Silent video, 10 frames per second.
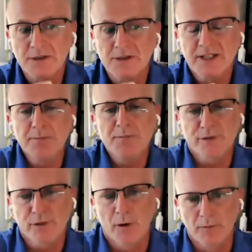stems
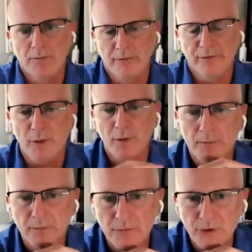from
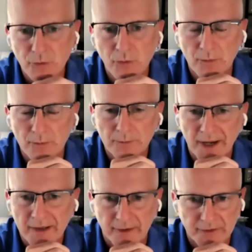your
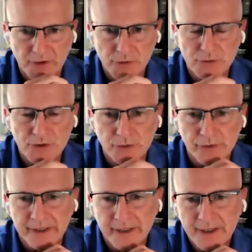background and your
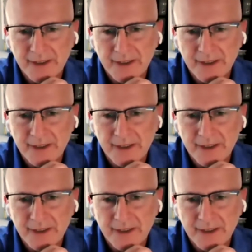story,